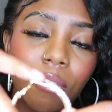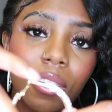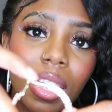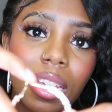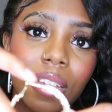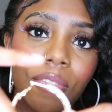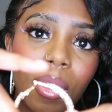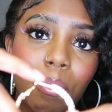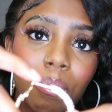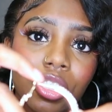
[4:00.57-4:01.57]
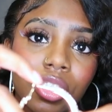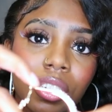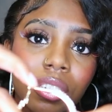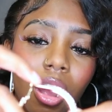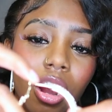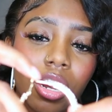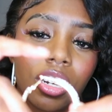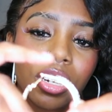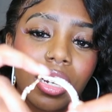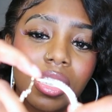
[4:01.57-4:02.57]
I feel like if I push it
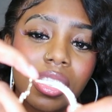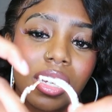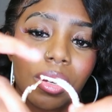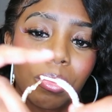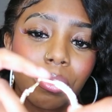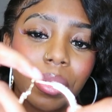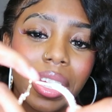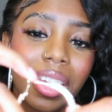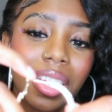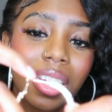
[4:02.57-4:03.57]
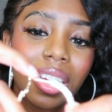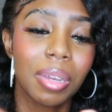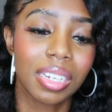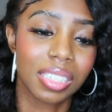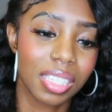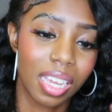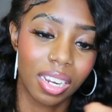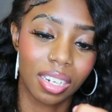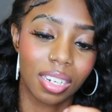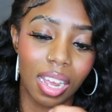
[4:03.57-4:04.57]
harder, it's gonna break. I'm kind of
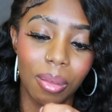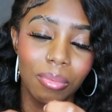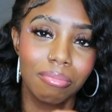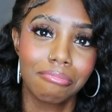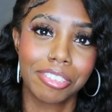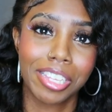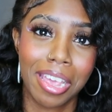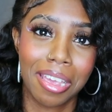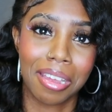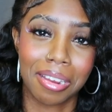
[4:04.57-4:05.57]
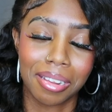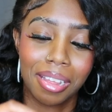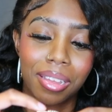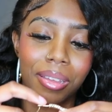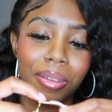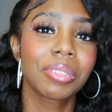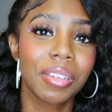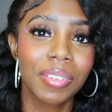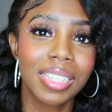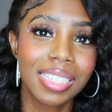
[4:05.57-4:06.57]
scared. I'm sad. Like, I was
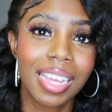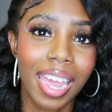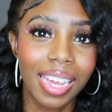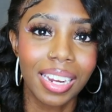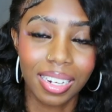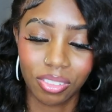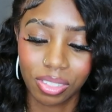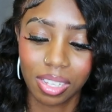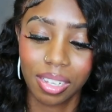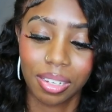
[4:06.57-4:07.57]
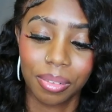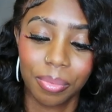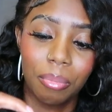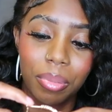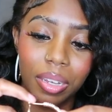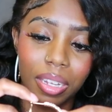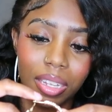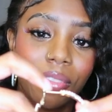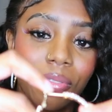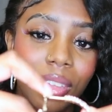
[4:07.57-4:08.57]
giving these an 8 out of 10, but
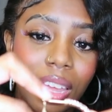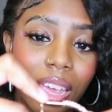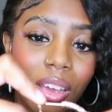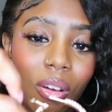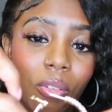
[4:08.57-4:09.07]
if they can't